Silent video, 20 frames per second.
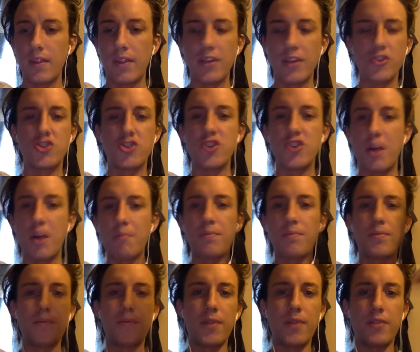they jump
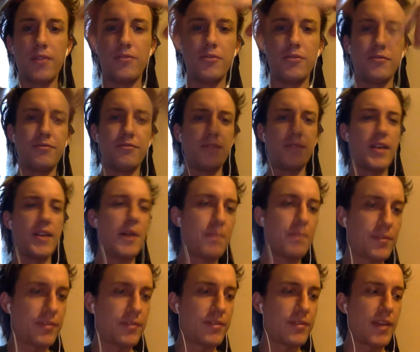and do
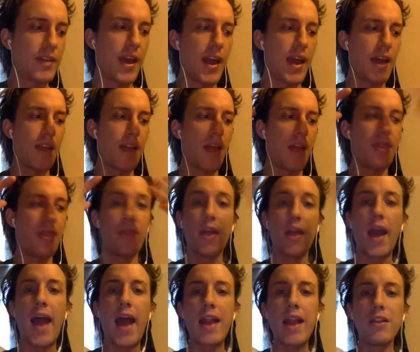flips and and
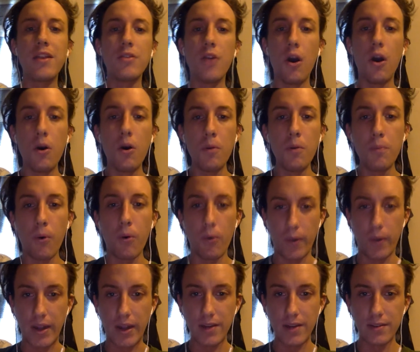at no
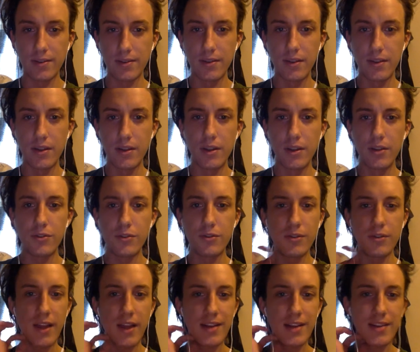point
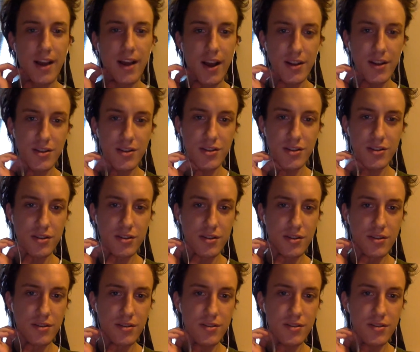do they touch